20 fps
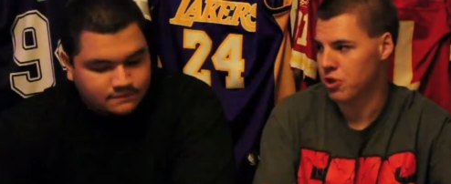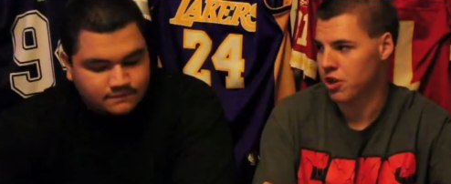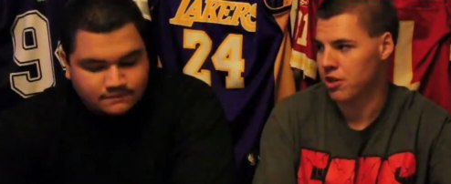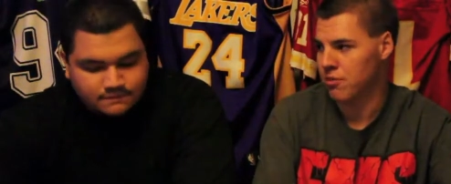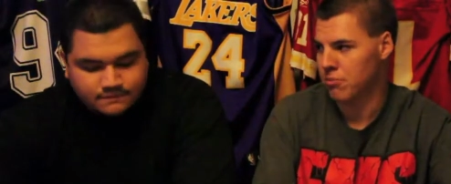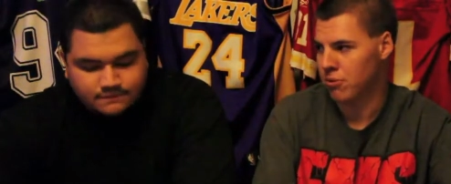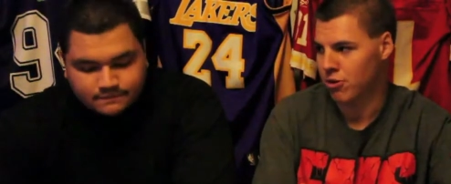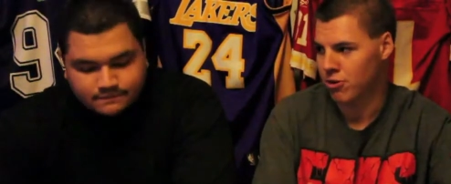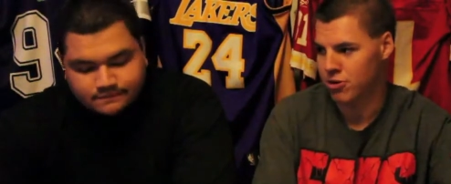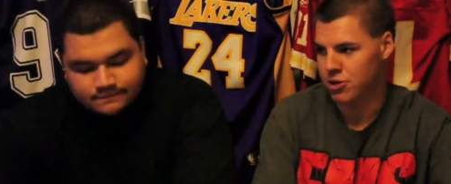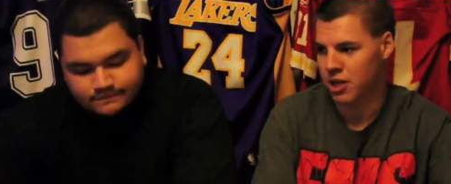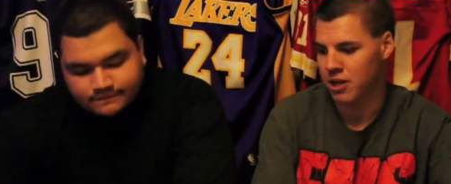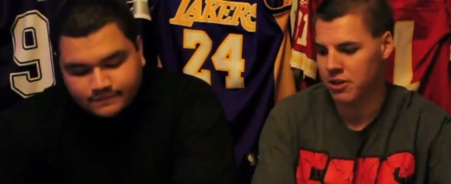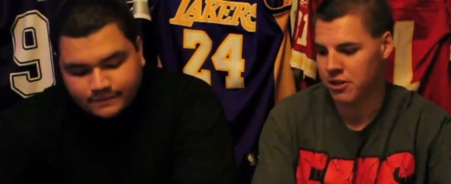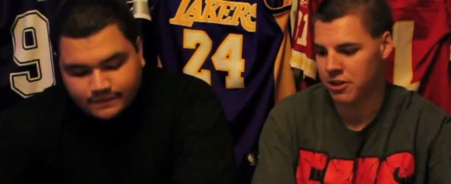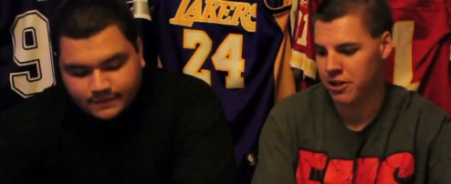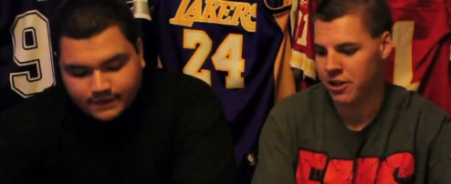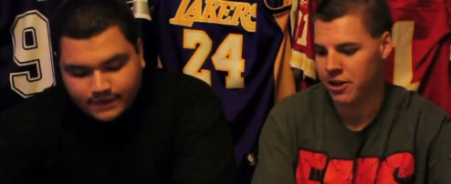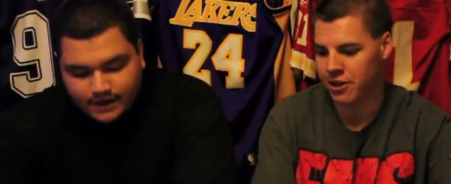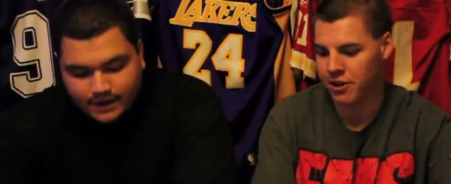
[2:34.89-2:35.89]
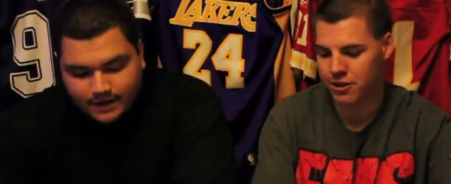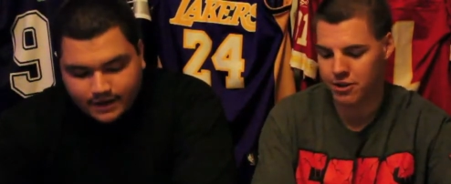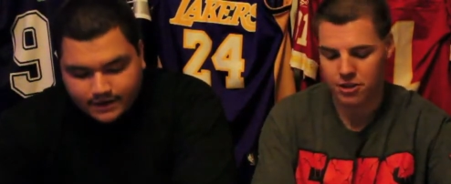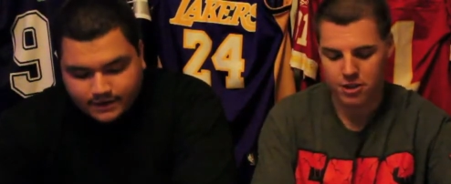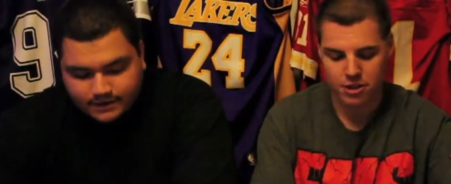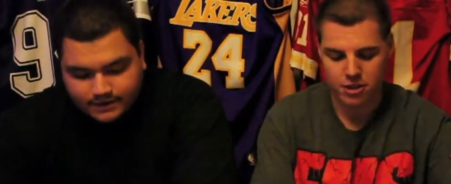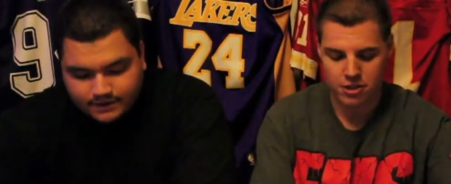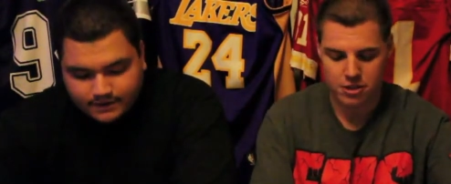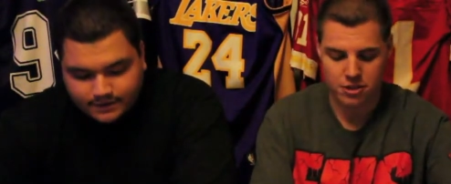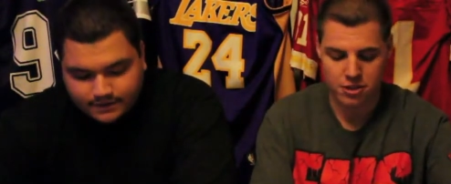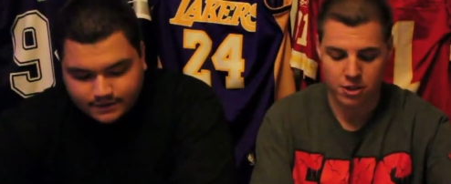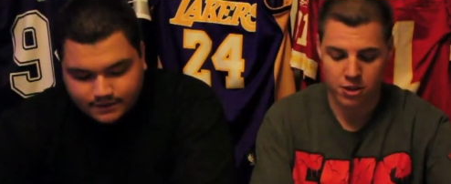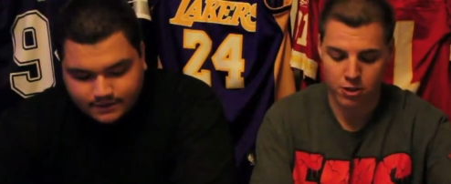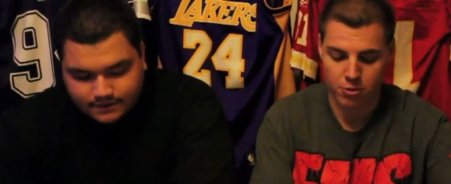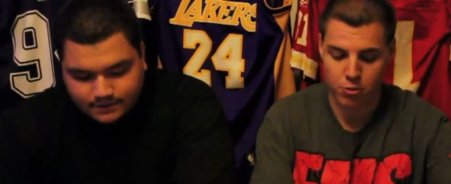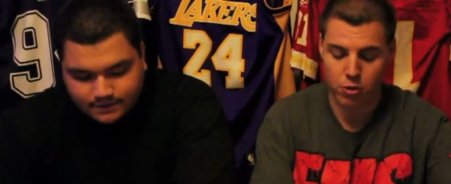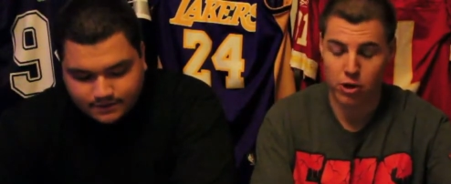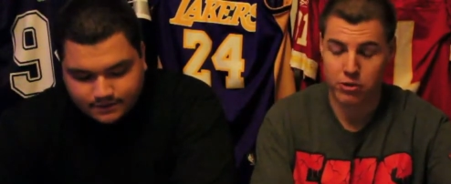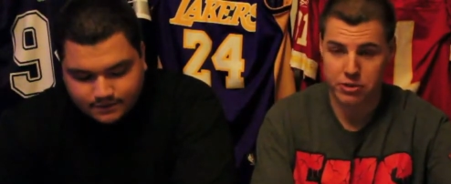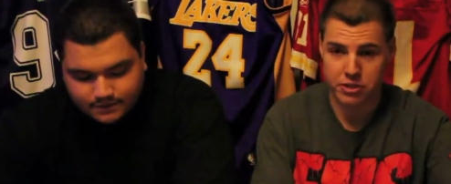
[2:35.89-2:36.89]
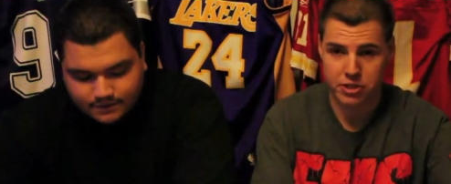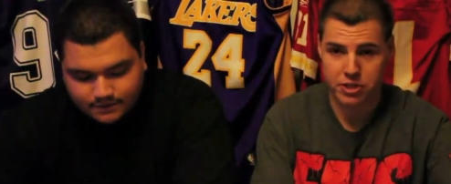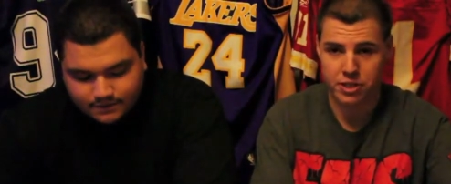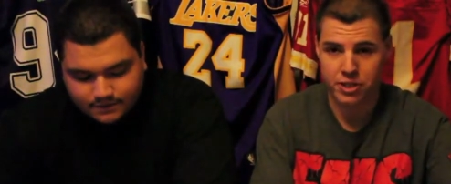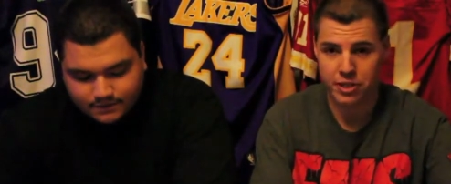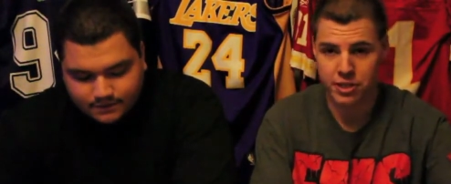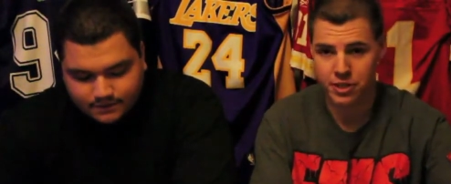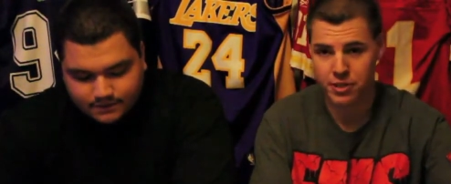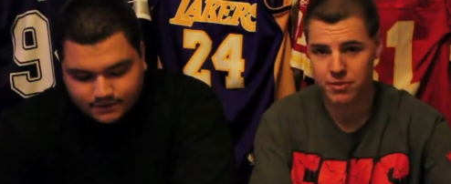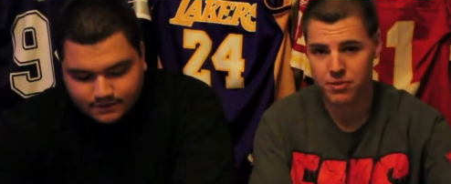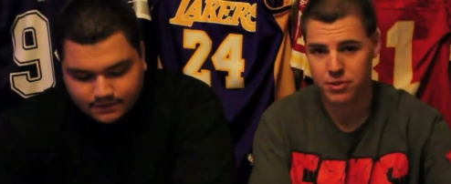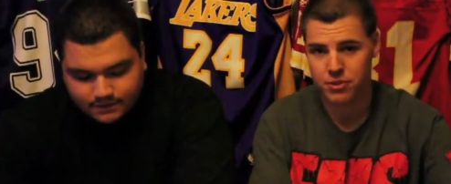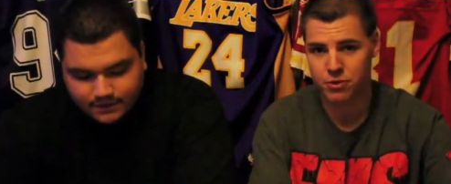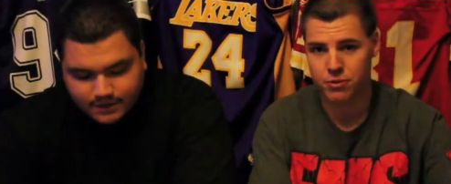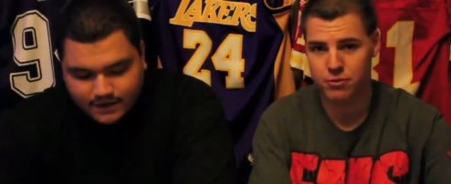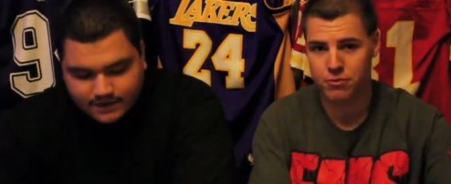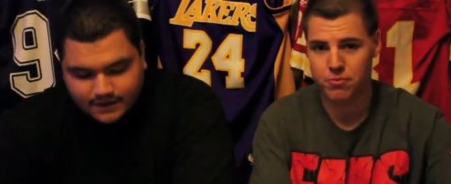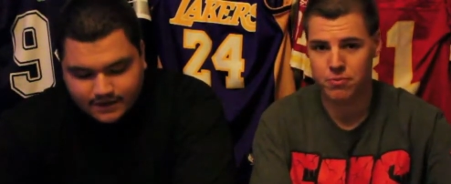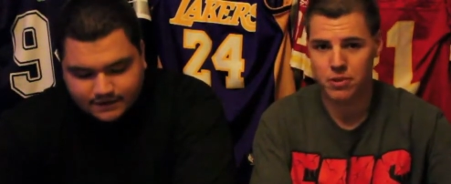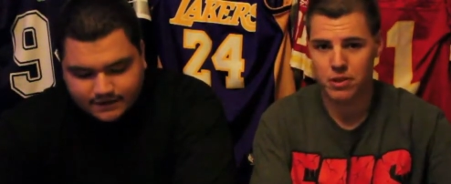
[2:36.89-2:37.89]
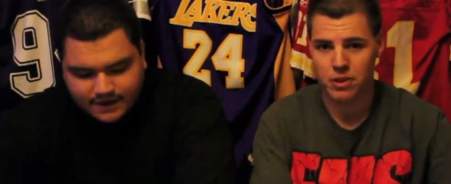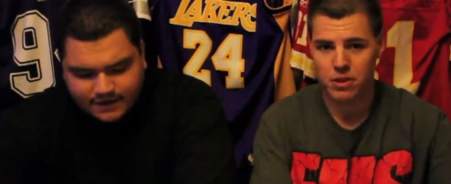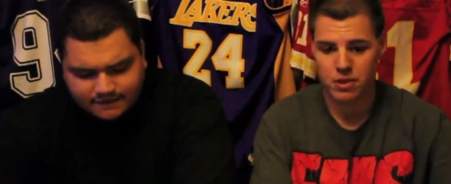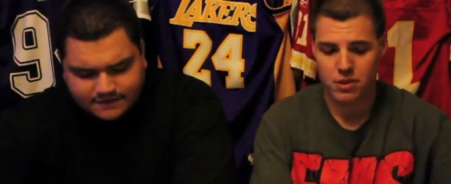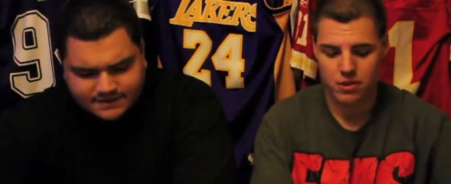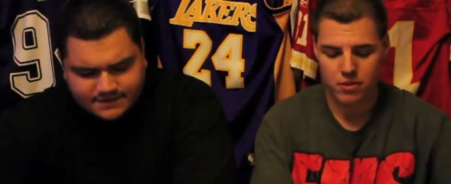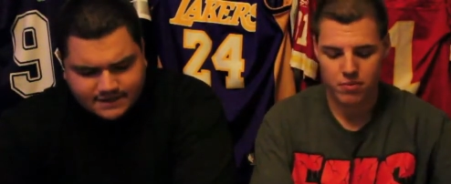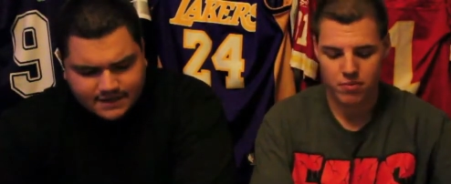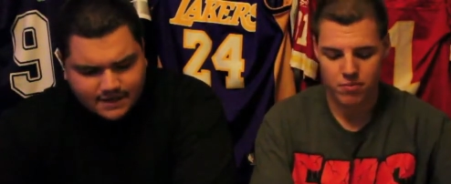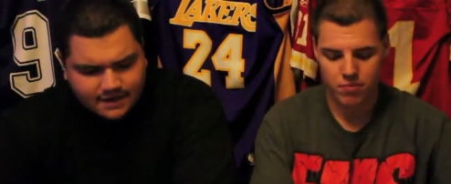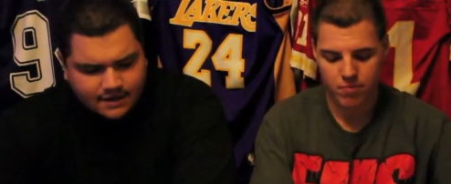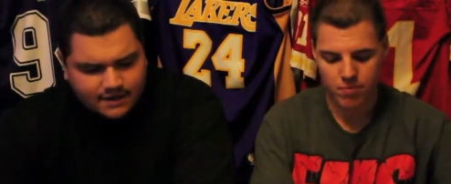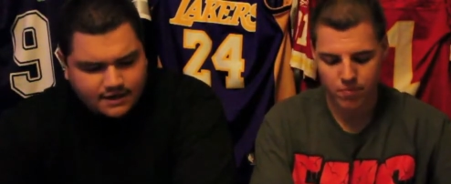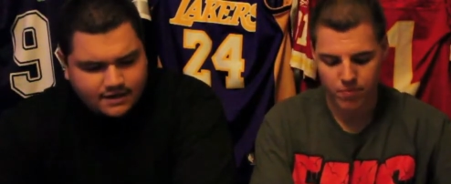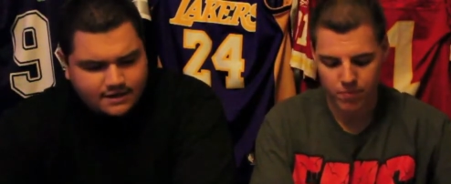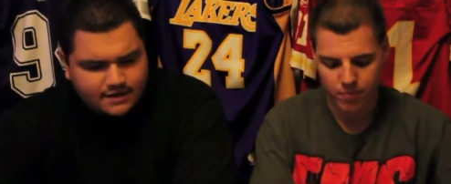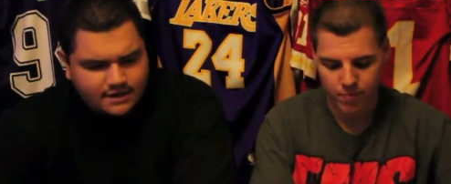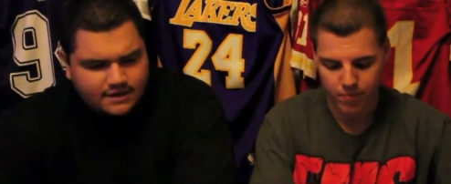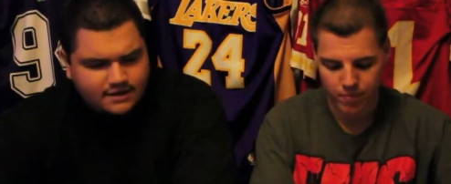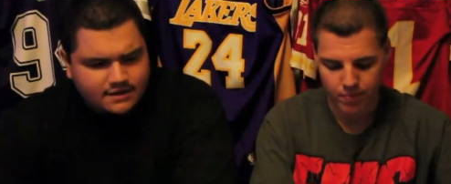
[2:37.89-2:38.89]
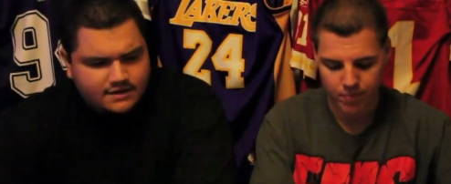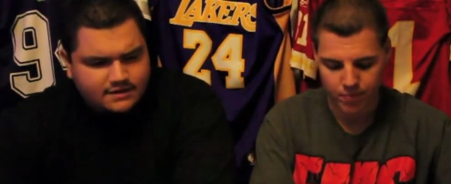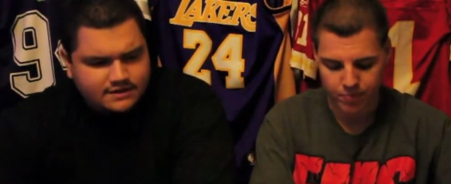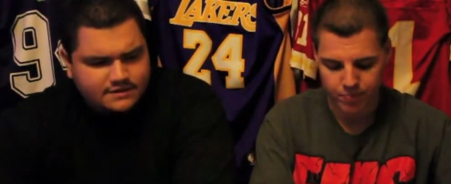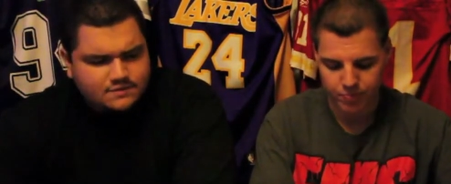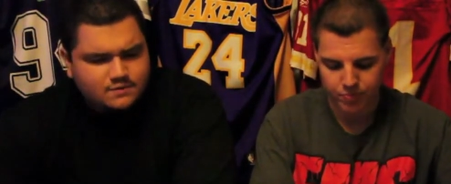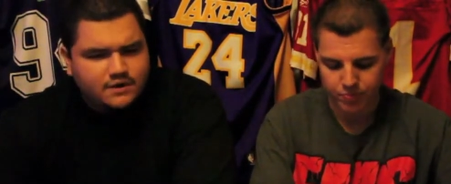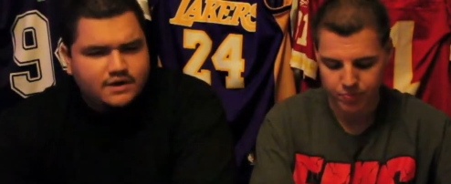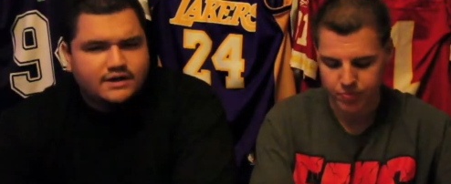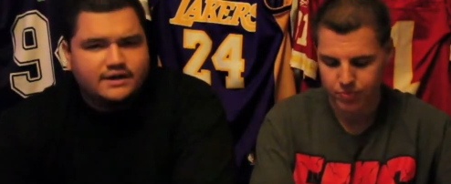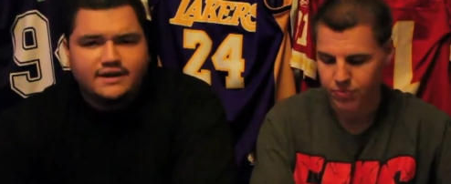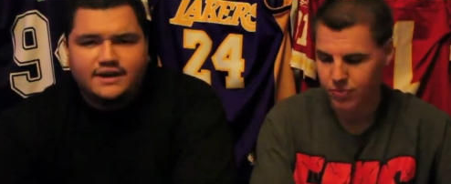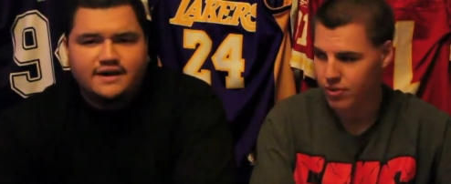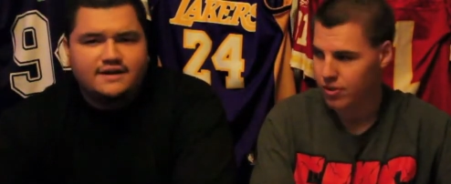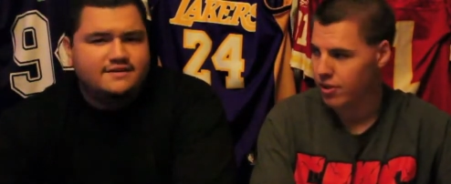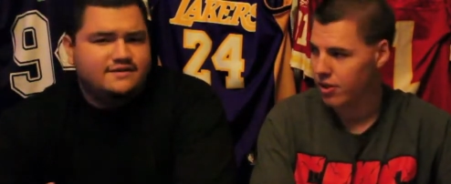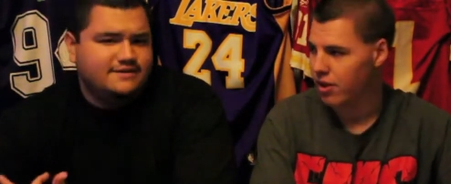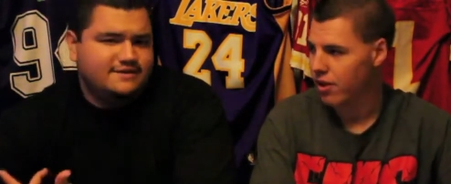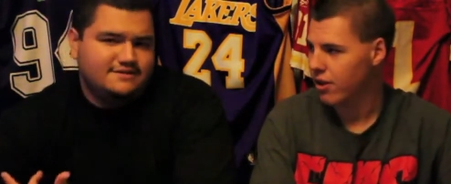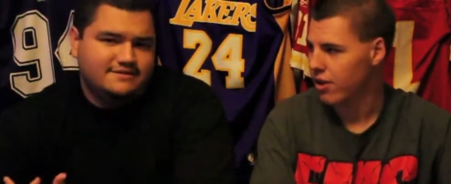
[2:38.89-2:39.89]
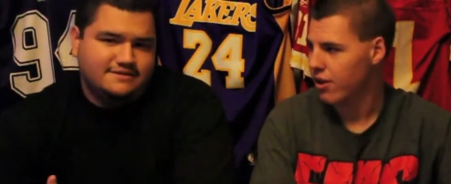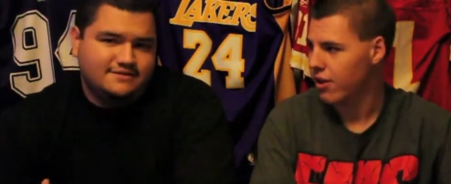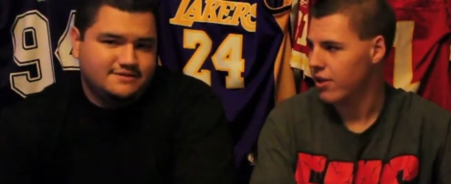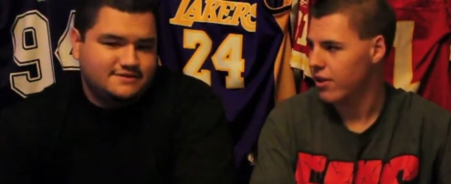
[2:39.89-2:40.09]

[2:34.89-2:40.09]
Speaker 1: going to emerge out of there. Yeah. So we'll have to see. So. Yeah, they, they have this uh, this white guy. I don't, I don't know